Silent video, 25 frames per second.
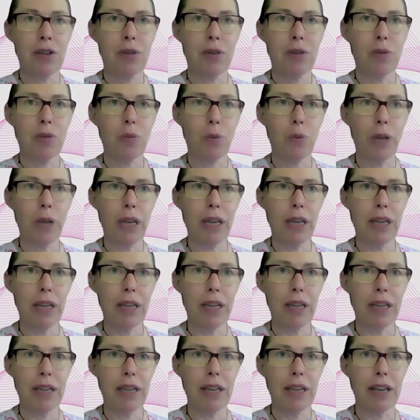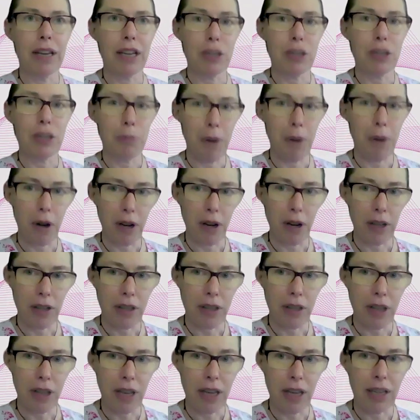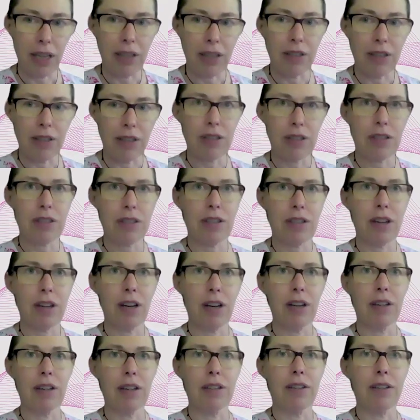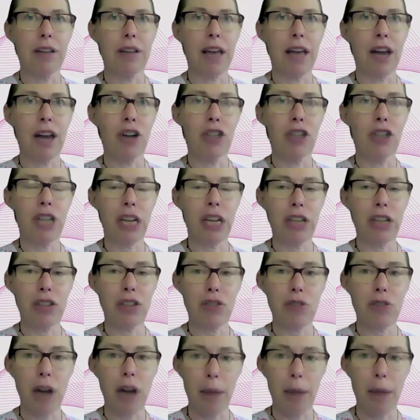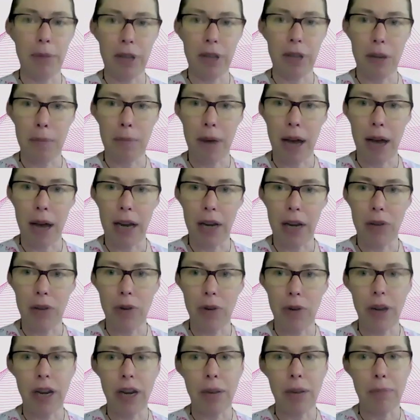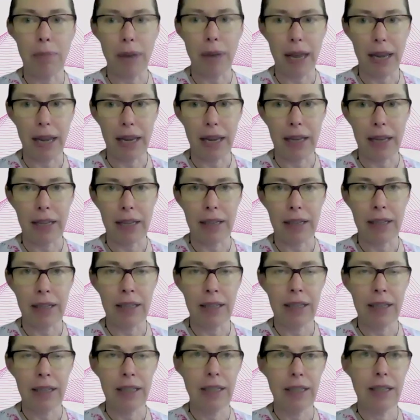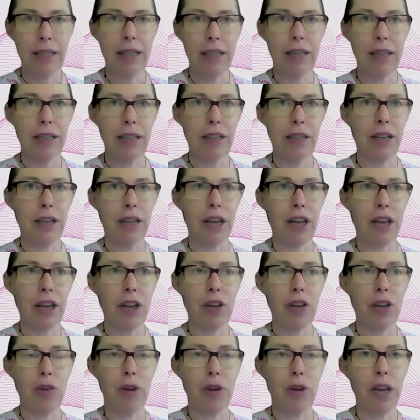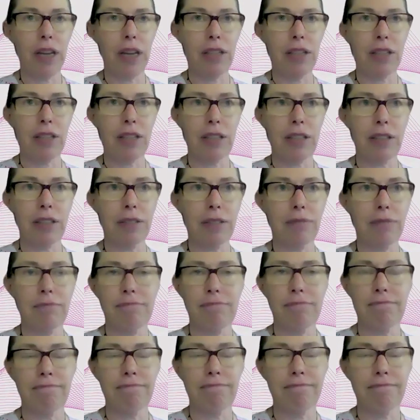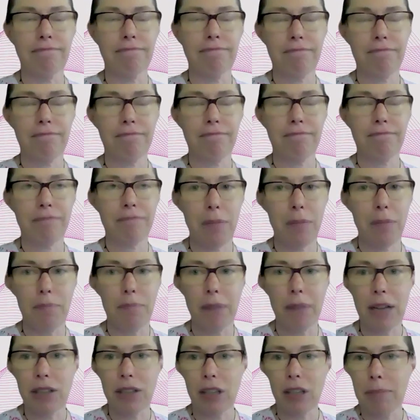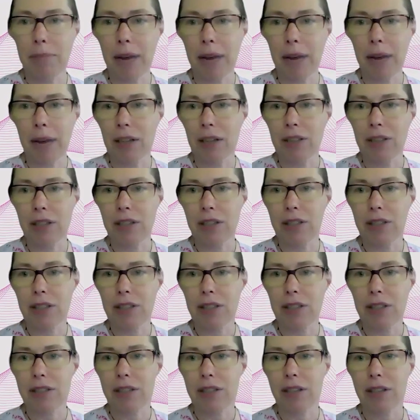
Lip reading: we experience things, energy gets trapped in the body, creating pain. It can create mental imbalances.